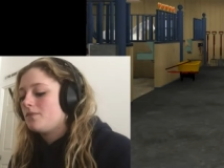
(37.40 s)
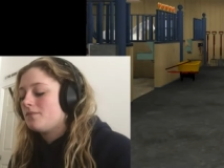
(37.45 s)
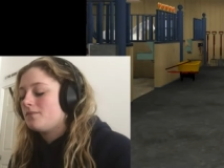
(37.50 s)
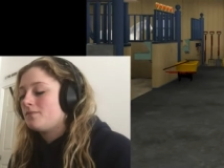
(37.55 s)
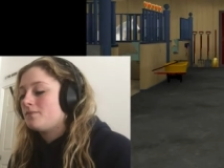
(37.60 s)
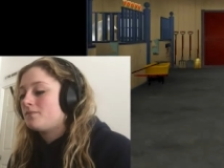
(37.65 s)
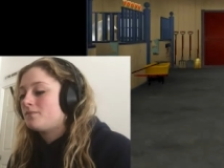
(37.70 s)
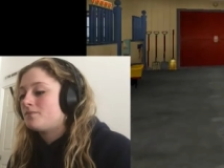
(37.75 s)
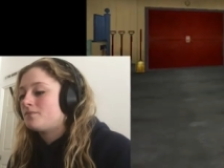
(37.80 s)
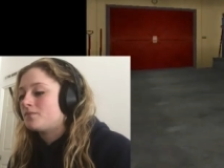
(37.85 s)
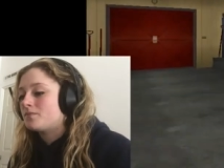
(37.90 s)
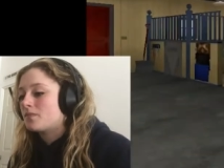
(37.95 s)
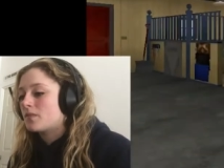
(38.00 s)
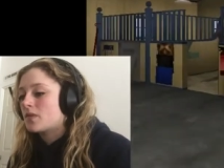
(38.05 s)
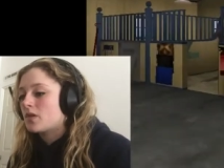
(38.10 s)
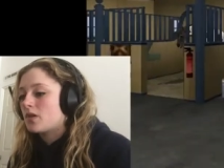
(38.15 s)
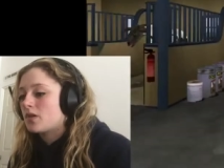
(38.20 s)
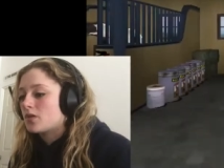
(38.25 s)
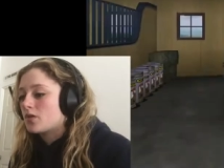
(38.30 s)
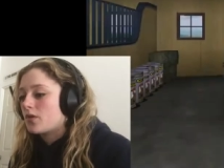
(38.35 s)

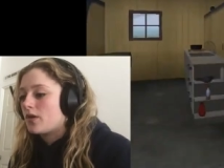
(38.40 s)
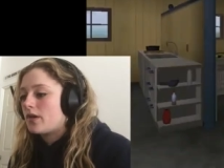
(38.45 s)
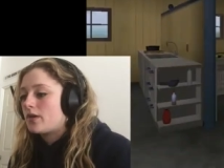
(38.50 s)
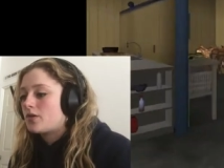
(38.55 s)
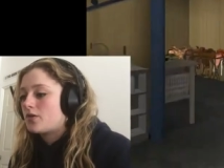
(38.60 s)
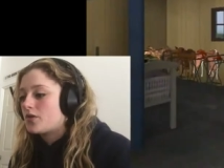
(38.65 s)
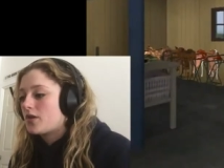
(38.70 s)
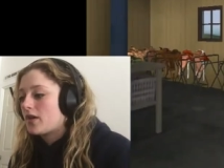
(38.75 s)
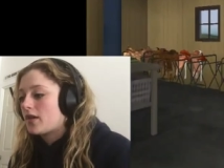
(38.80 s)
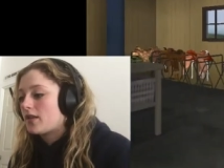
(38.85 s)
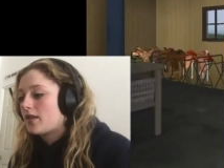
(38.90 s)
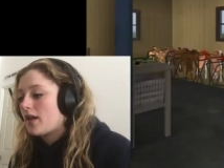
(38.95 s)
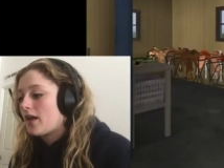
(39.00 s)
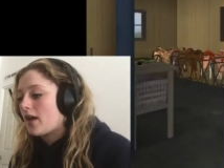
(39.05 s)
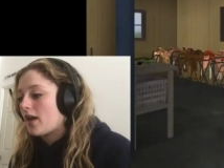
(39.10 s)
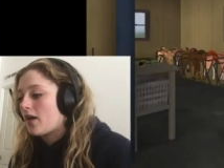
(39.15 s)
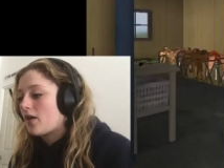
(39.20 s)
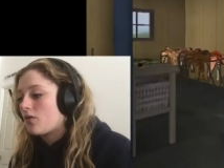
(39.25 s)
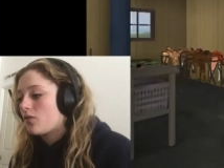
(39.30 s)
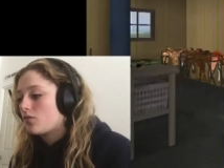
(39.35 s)
Let's go ahead and check that
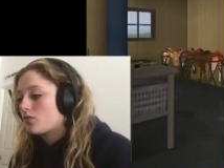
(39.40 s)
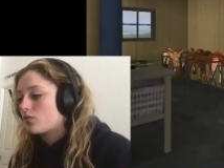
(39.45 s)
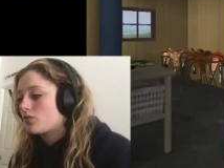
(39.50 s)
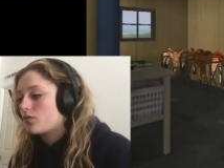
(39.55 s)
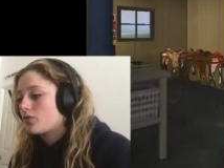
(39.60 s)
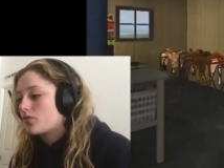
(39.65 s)
out.